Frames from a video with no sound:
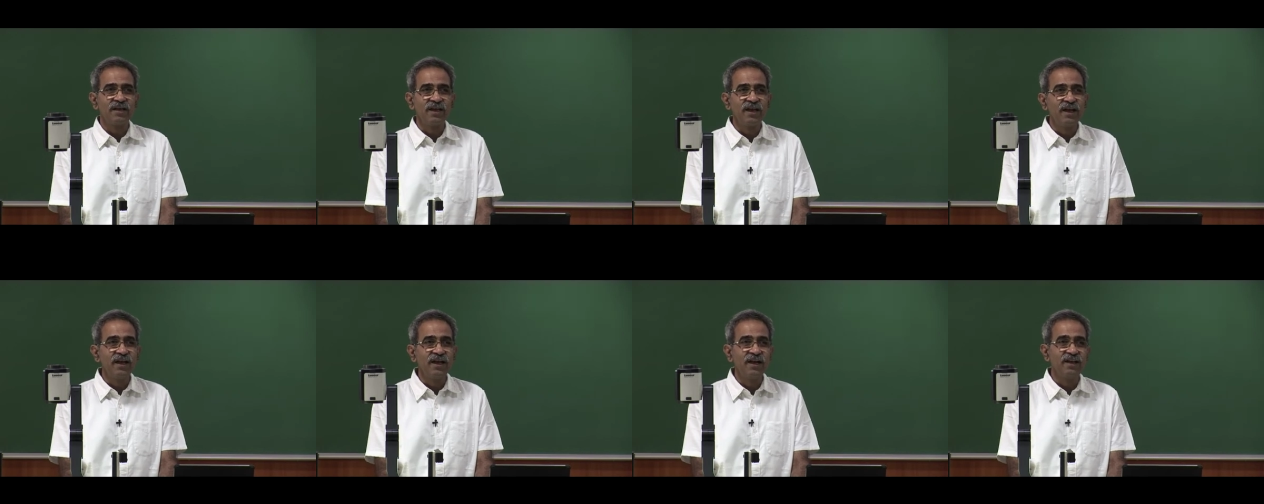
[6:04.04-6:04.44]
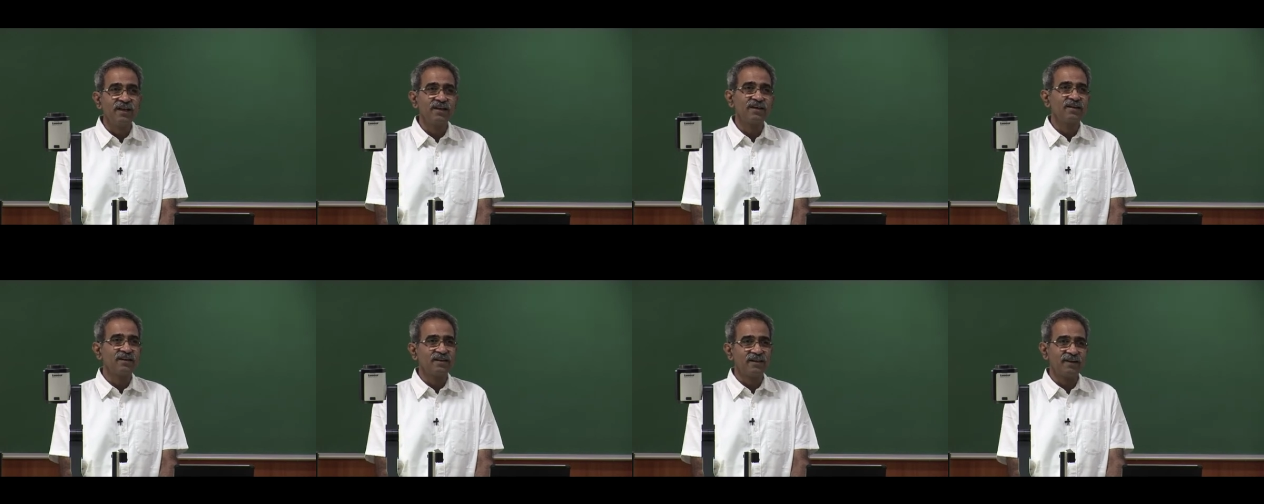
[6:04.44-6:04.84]
heat,
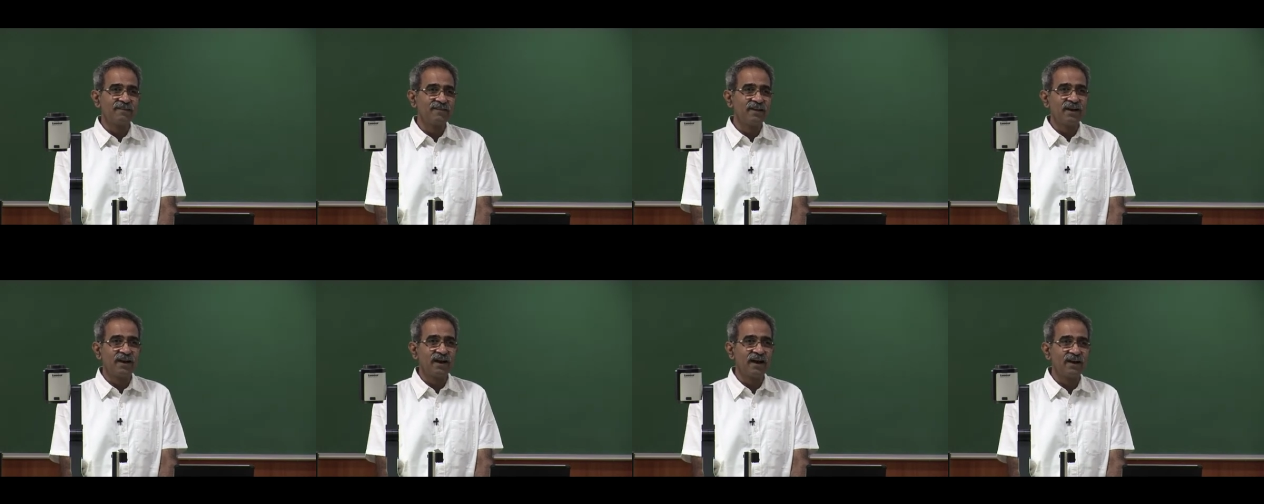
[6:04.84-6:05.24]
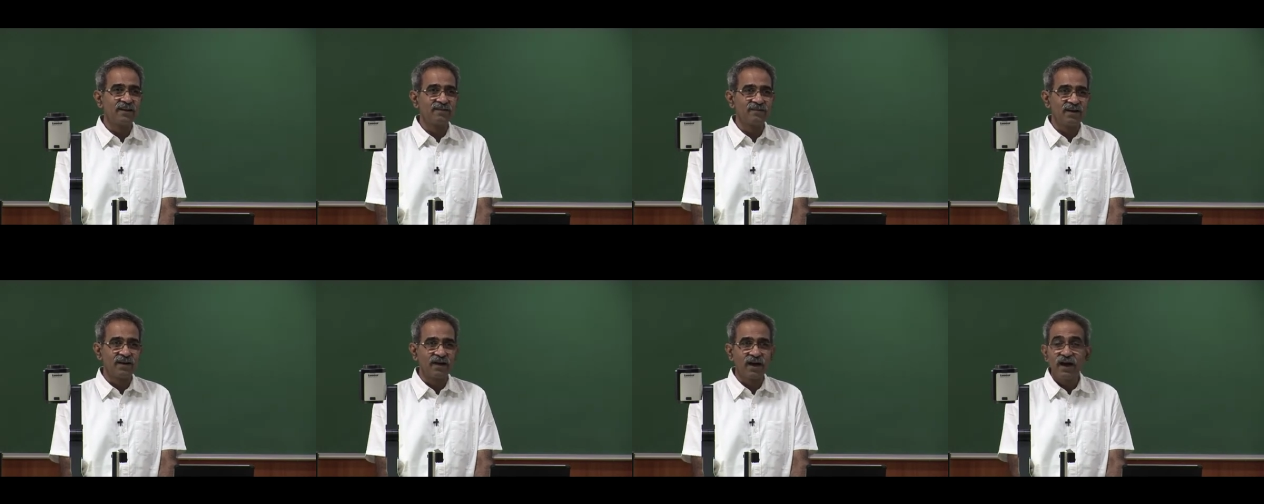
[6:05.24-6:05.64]
etc.,
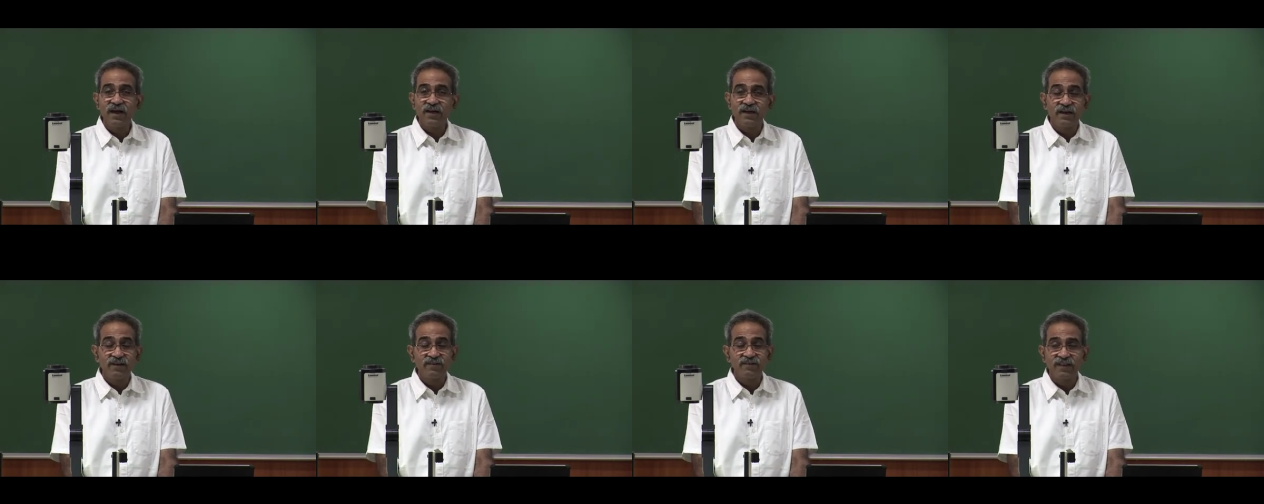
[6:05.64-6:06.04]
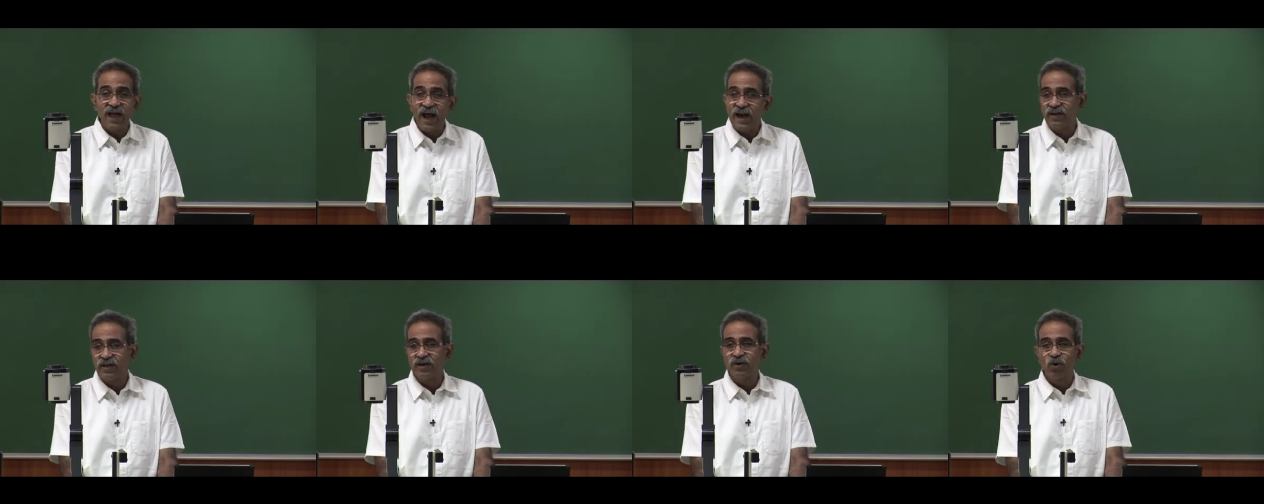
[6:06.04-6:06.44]
etc. It is
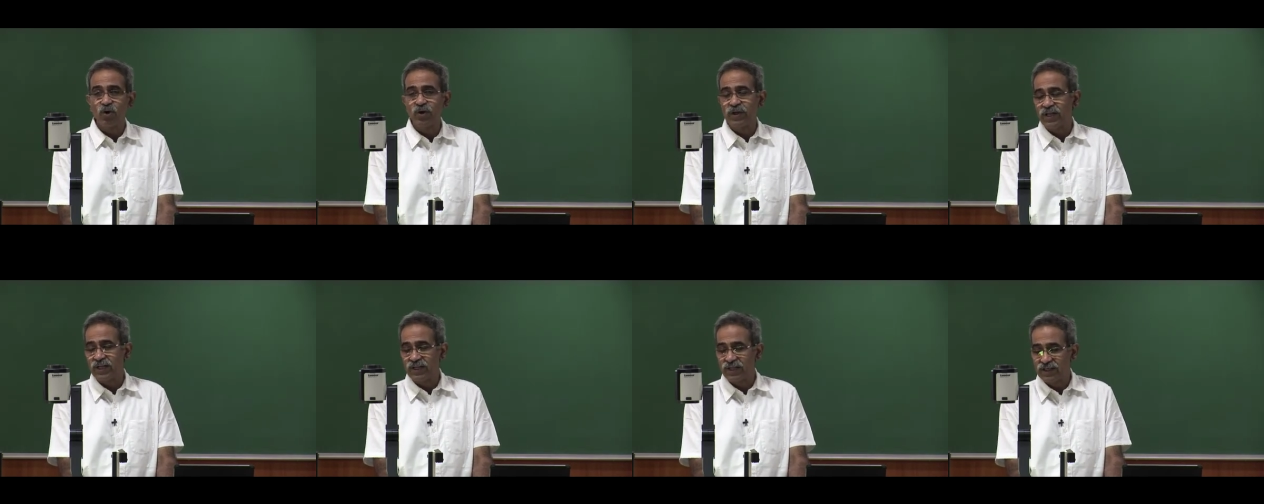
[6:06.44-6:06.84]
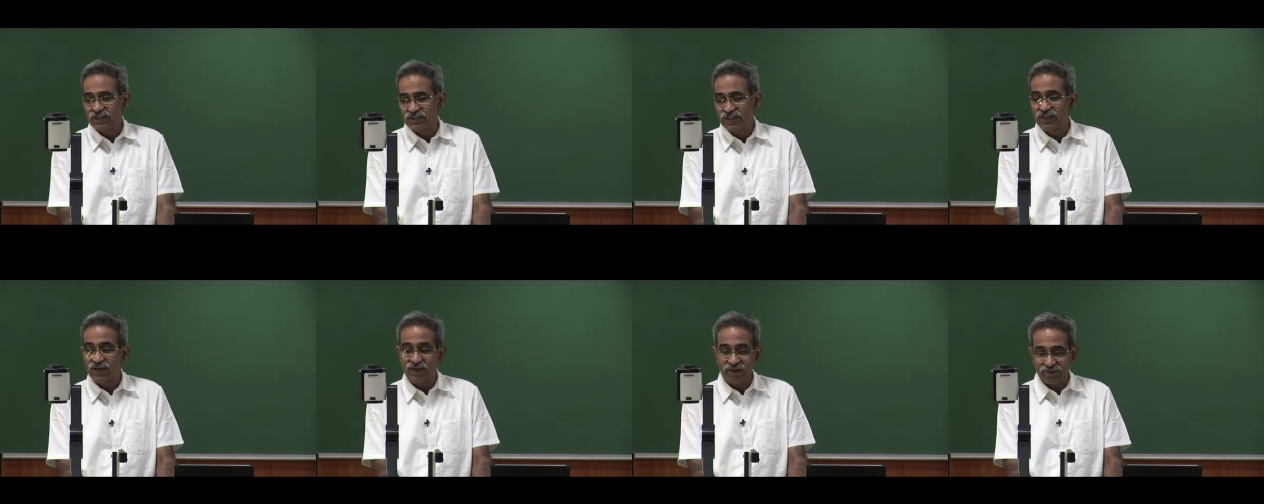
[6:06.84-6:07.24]
that total
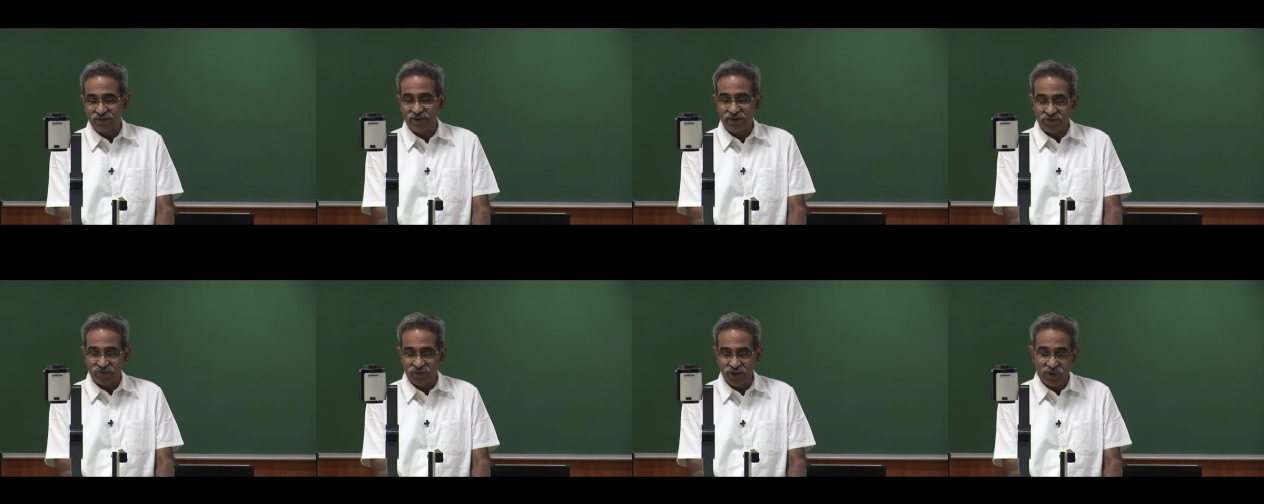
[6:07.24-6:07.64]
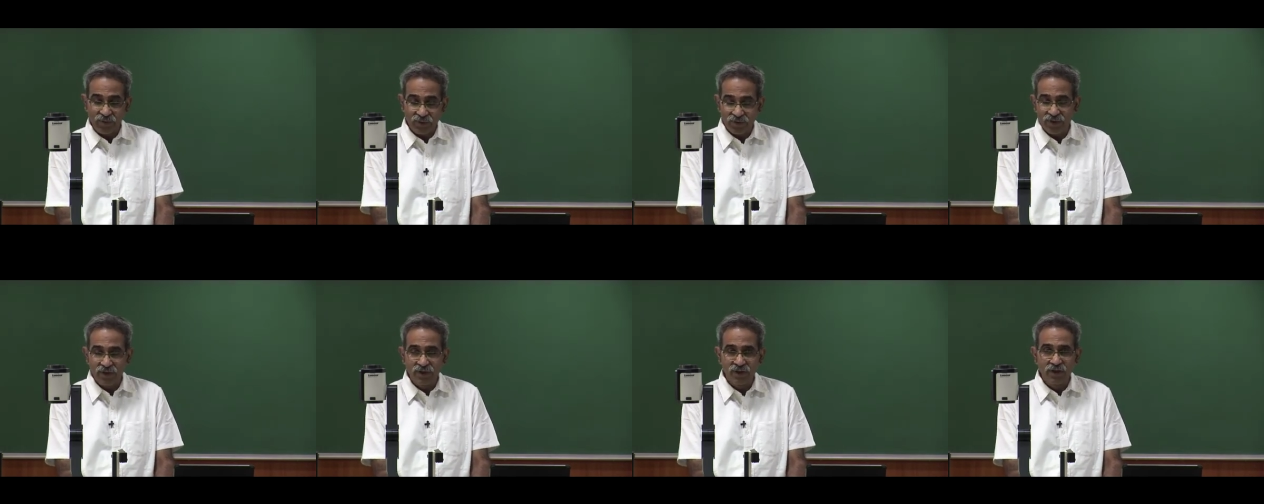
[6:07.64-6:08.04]
energy that is conserved.